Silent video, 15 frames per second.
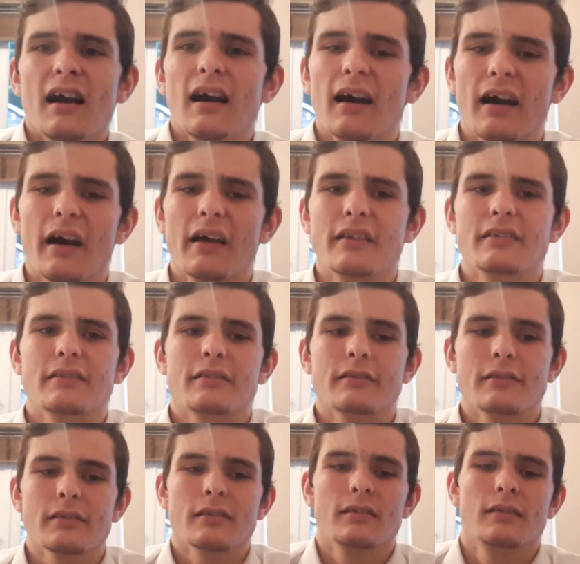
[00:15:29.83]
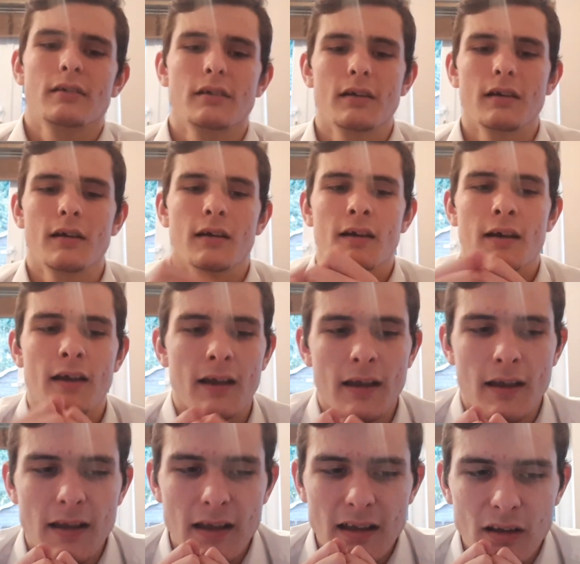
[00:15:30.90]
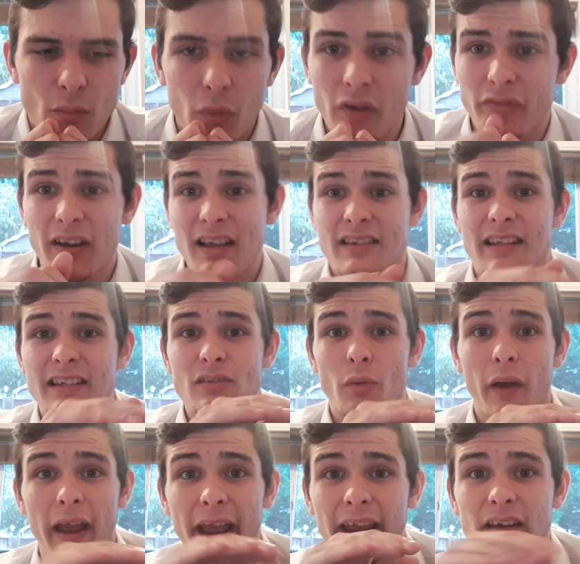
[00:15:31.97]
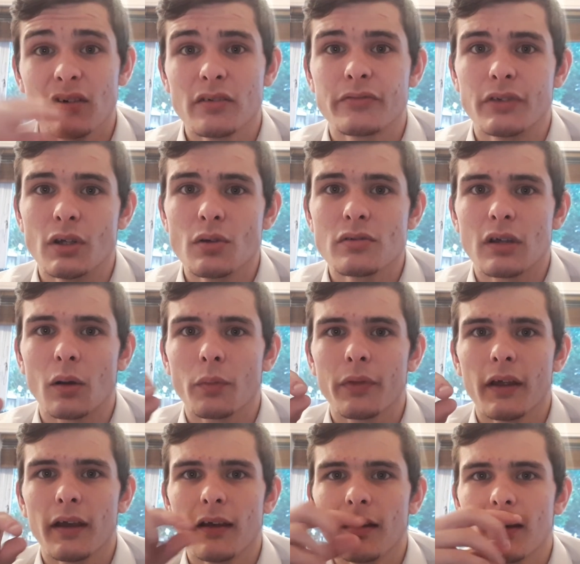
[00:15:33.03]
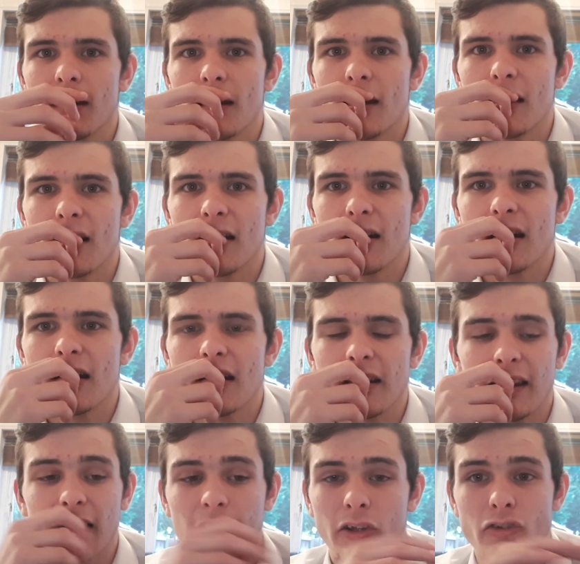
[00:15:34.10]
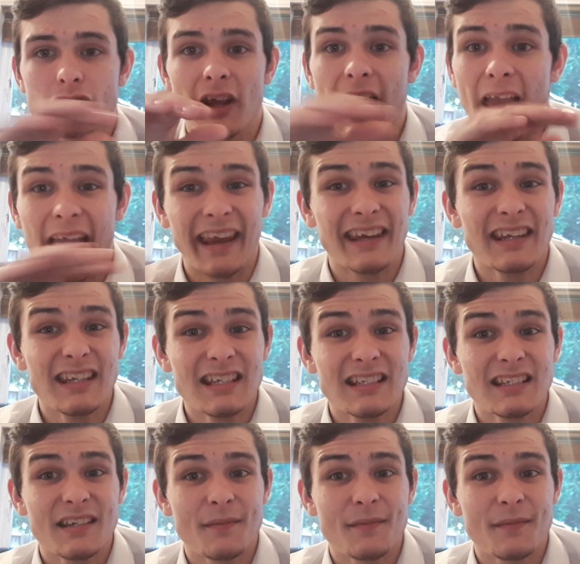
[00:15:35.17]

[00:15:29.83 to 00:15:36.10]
And whatever I said to any of you out there, like legit any,